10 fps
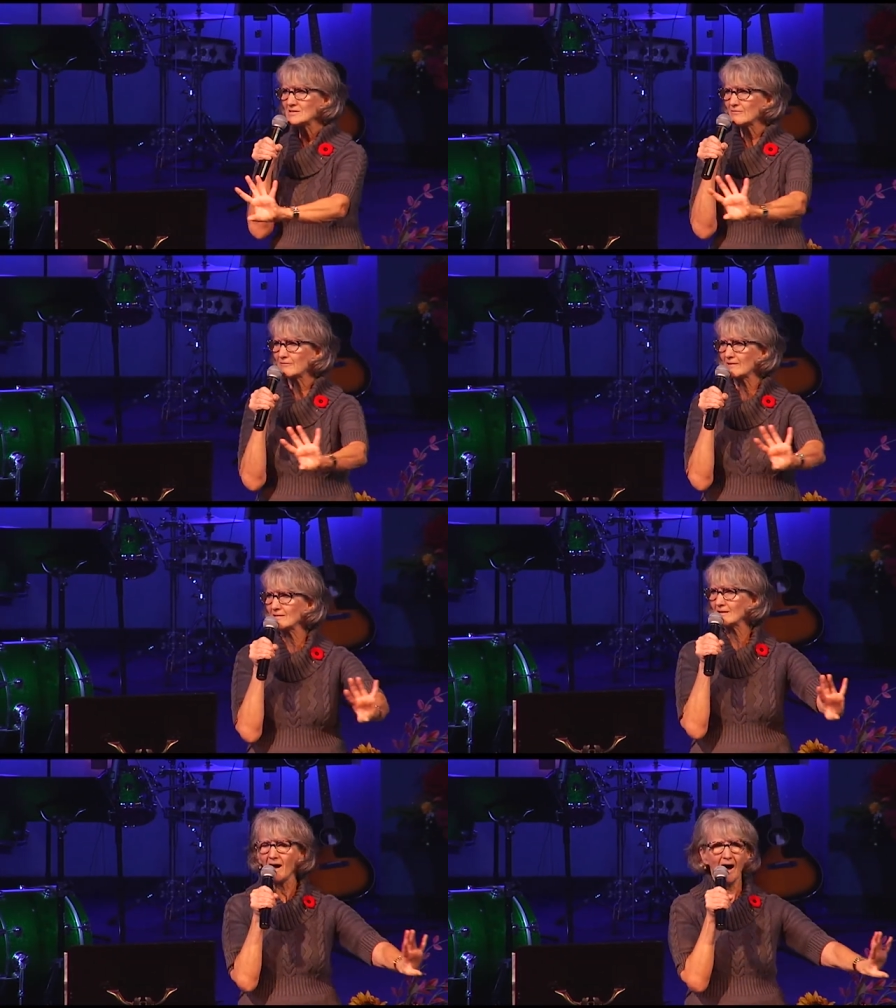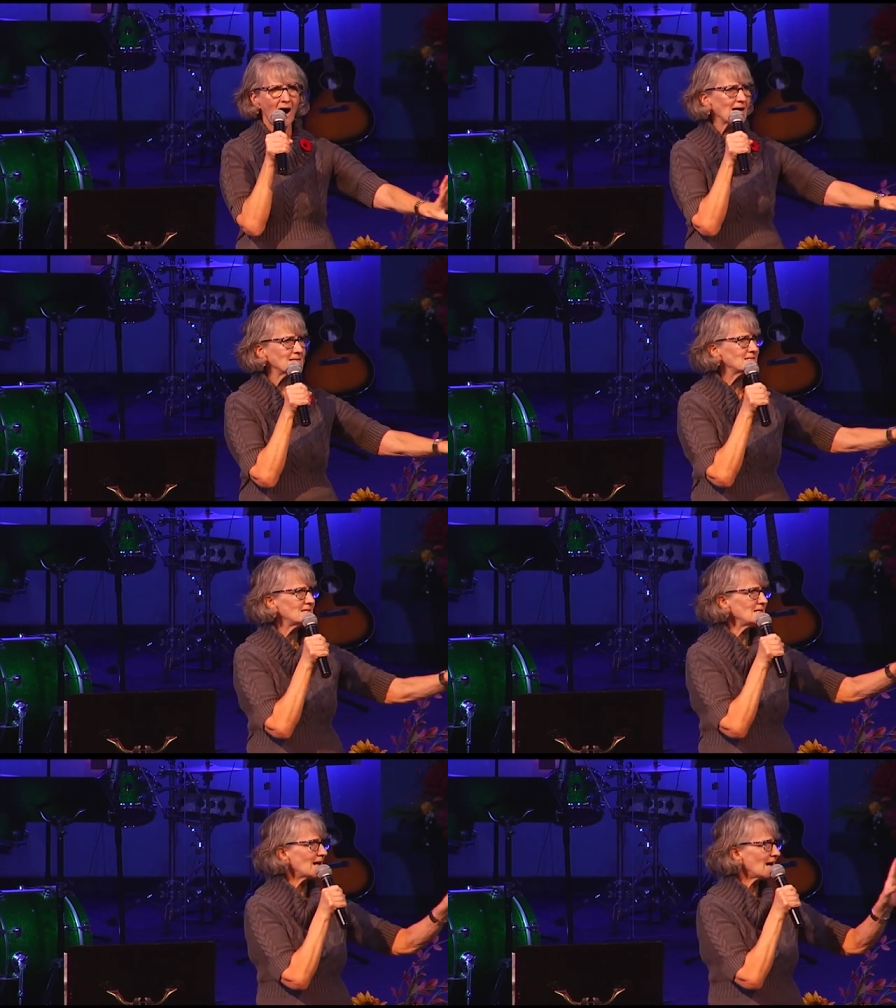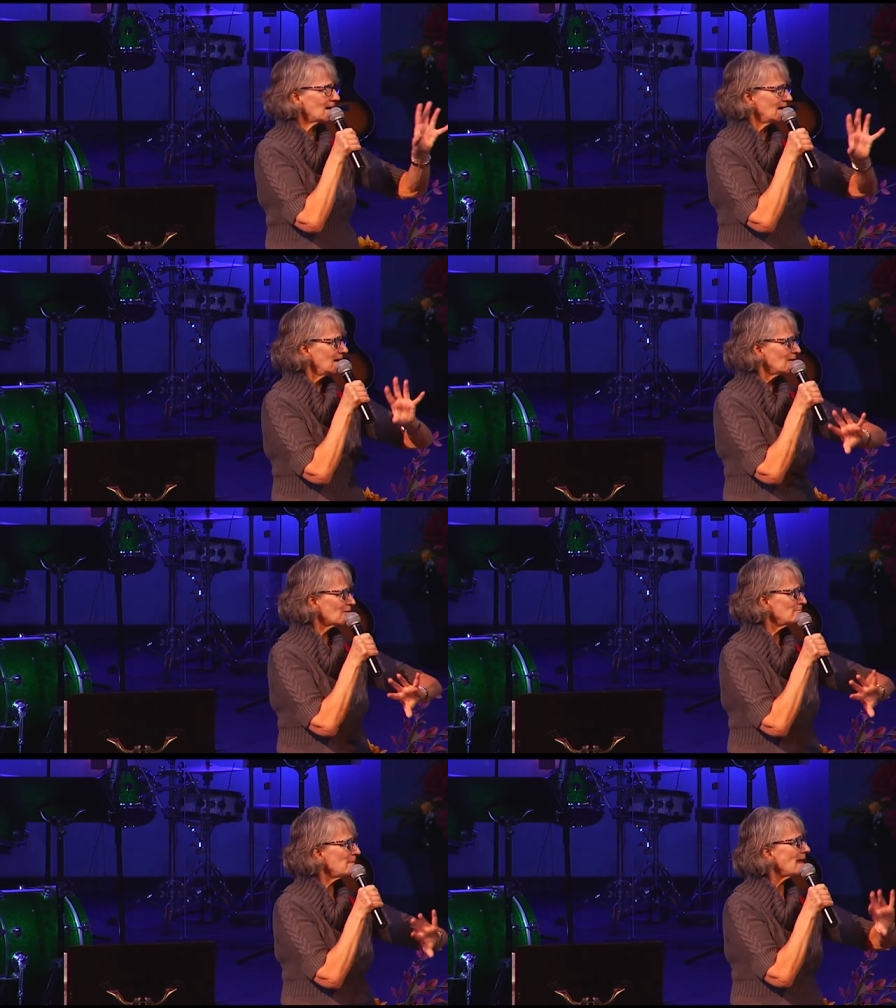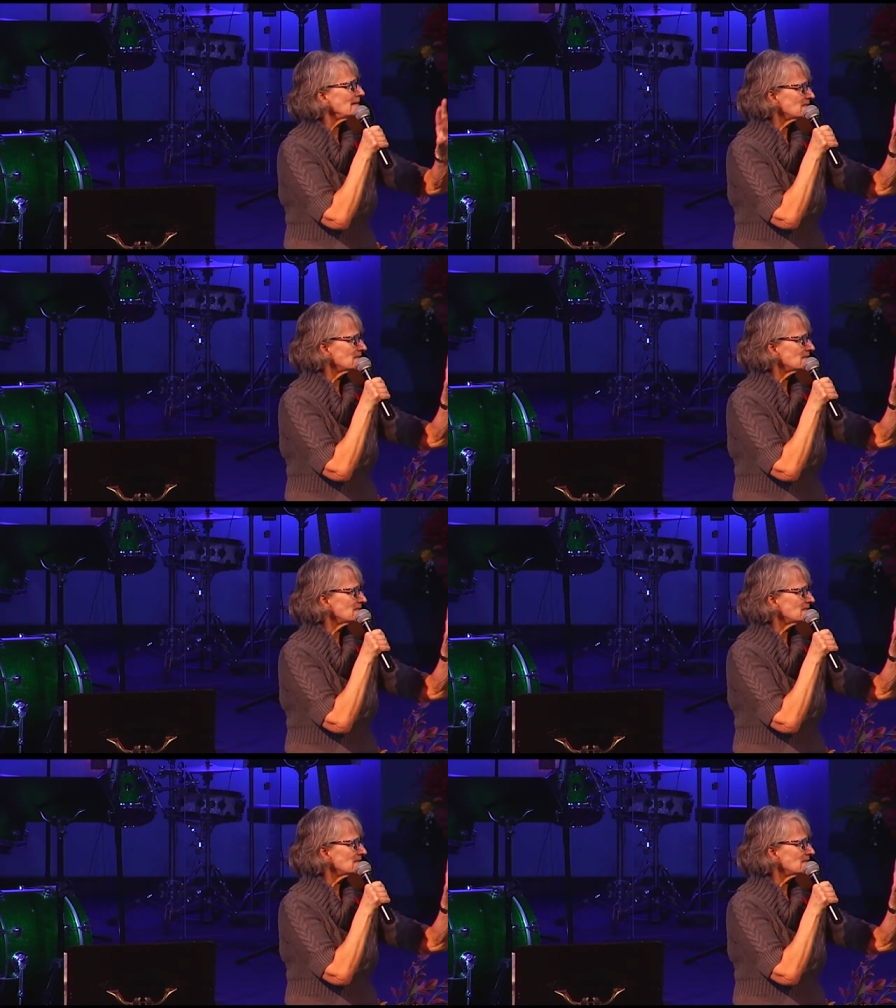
different idea, or many